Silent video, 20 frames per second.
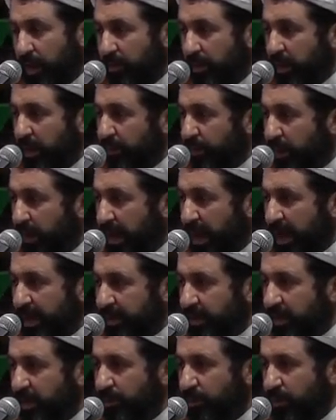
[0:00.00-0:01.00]
Even if I
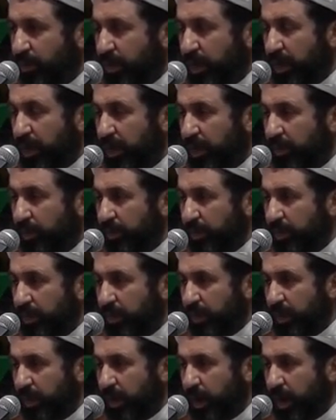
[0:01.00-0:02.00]
ask him for help,
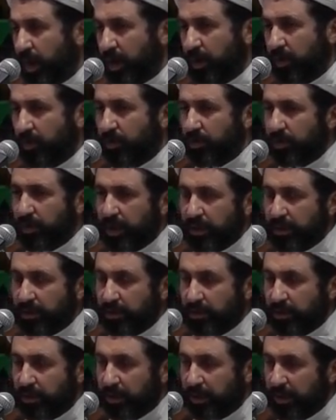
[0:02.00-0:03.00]
I know
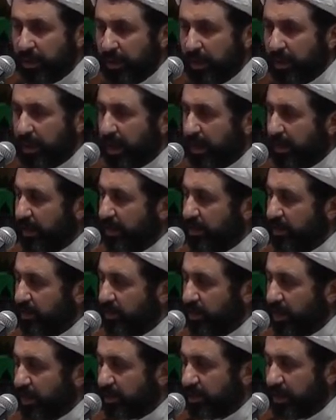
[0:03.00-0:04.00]
that he
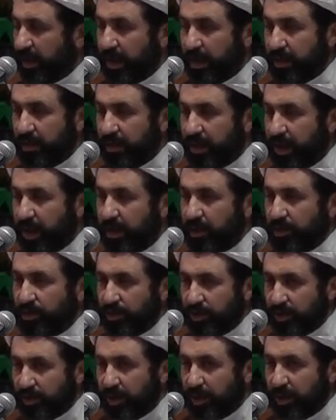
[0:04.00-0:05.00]
is just an
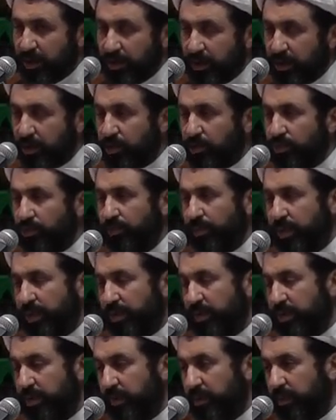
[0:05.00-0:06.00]
agent, an
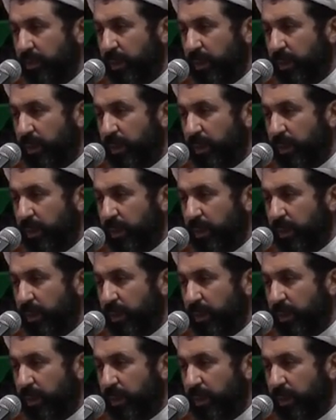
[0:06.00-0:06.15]
instrument.